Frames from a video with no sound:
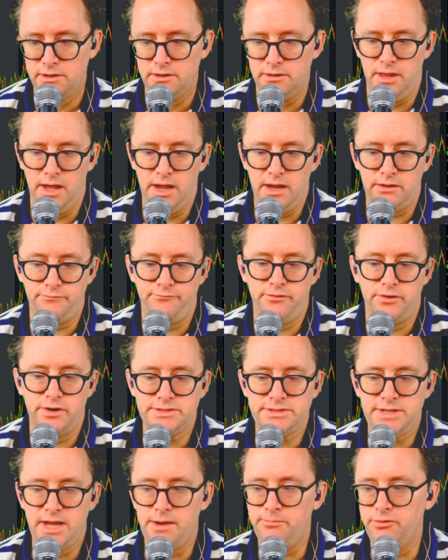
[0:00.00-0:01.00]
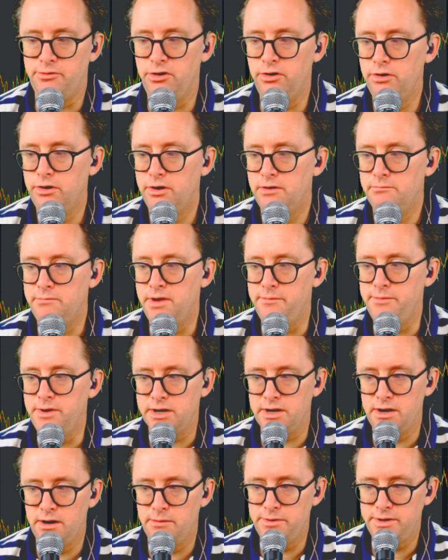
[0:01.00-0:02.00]
Like, for example, maybe a
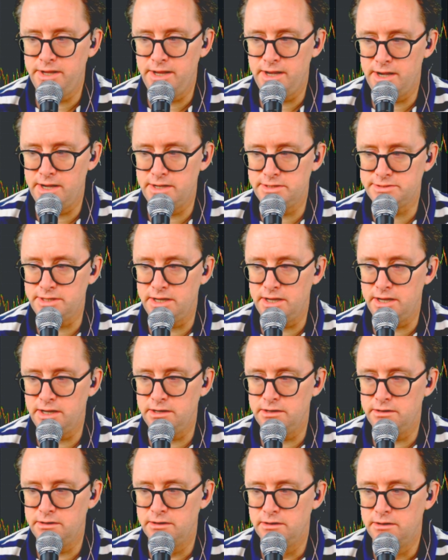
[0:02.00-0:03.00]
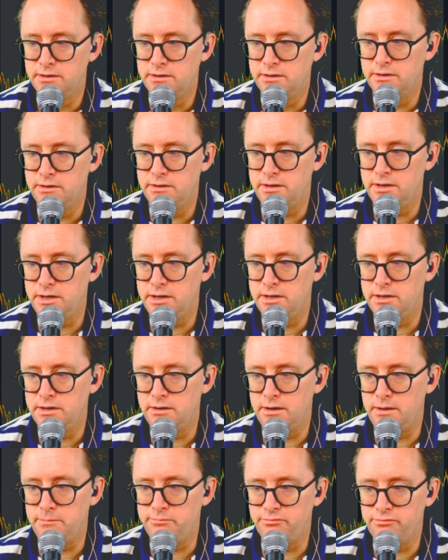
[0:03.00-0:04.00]
company has a
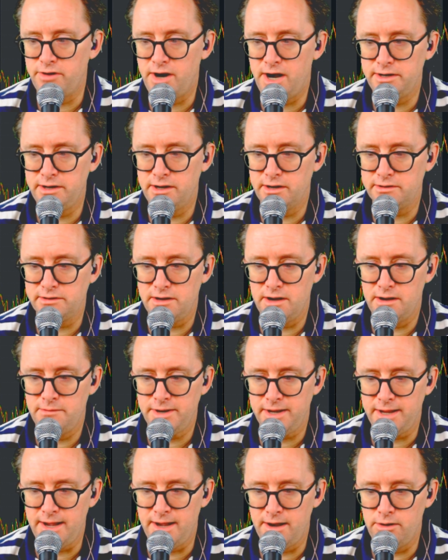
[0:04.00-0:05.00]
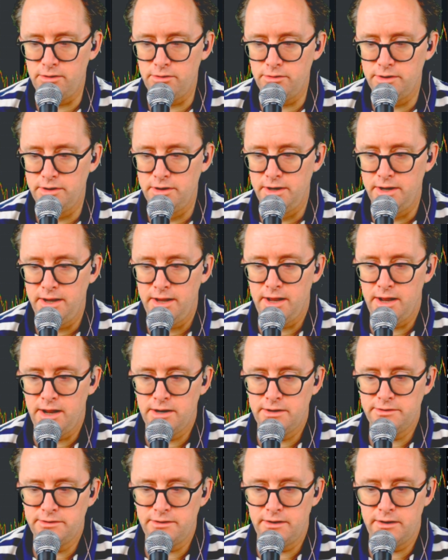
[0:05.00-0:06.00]
product coming out,
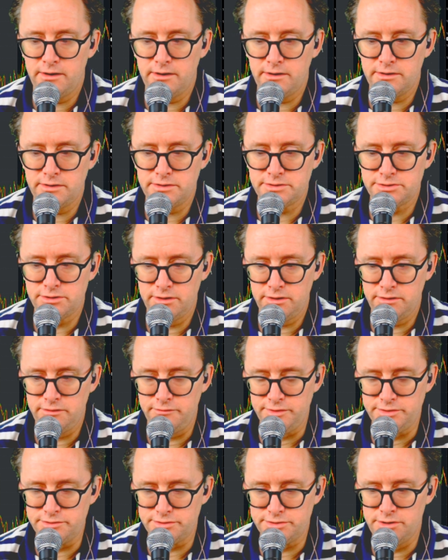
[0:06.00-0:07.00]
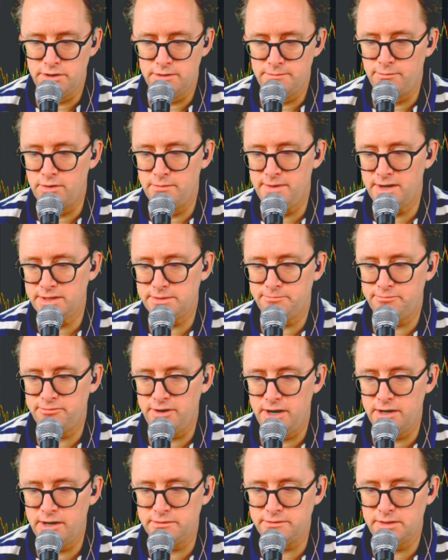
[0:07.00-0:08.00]
and certain individuals know more about the
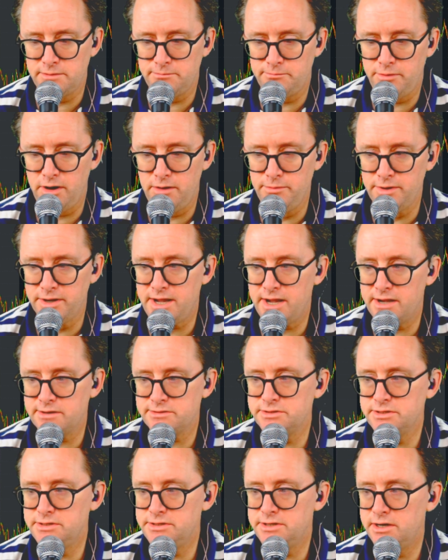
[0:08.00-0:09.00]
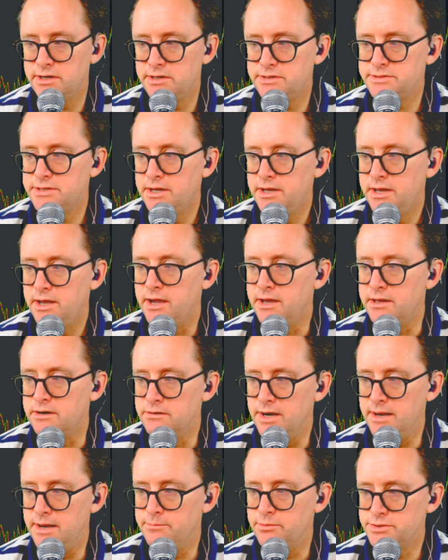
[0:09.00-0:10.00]
product than the public actually does, and are
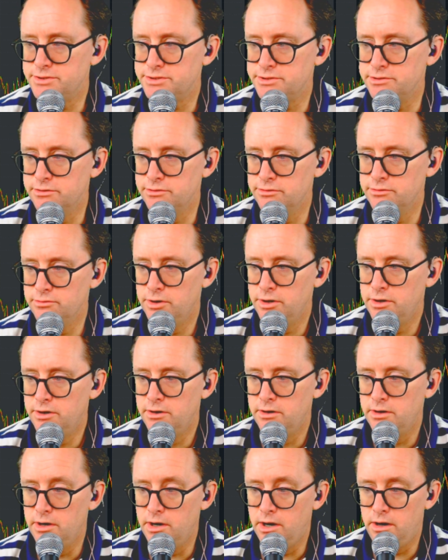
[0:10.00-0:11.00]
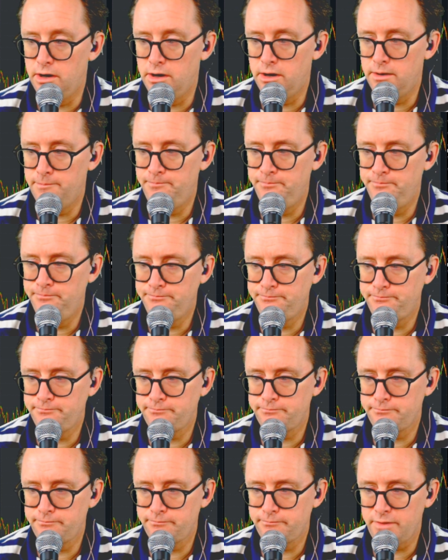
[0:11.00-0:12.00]
able to
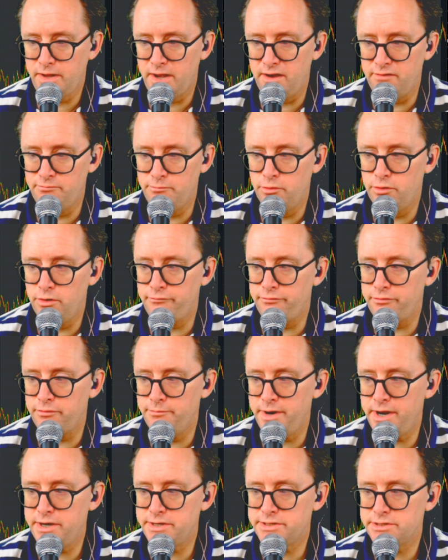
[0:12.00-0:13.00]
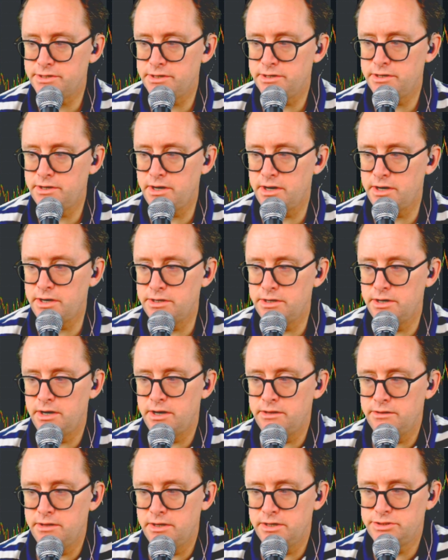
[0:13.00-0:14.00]
have more information,
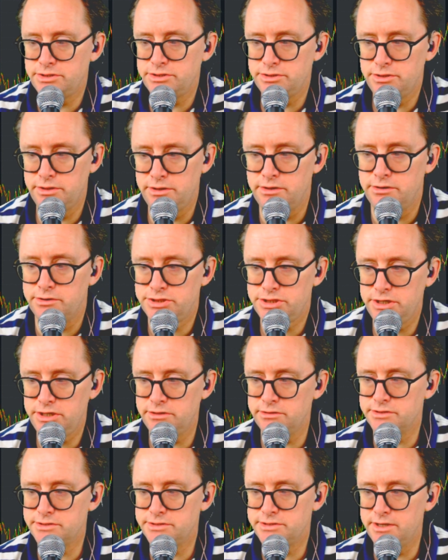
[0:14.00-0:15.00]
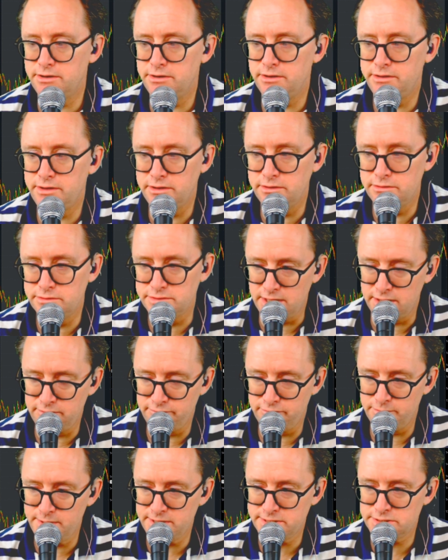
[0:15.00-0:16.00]
and they're cheaters. They use that
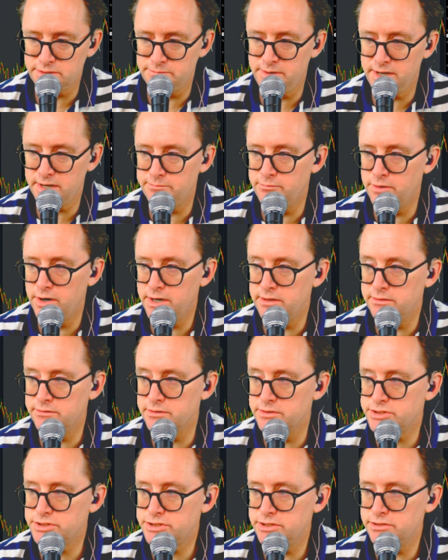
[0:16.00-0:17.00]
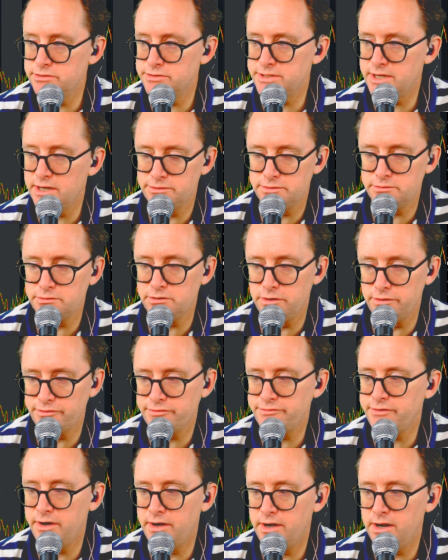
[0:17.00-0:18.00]
information to make money. There's cheaters out there all the
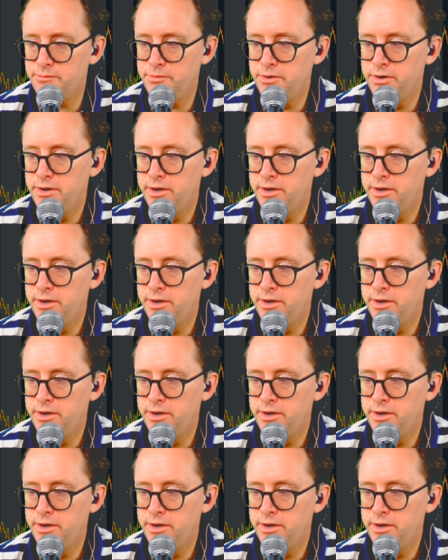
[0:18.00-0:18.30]
time.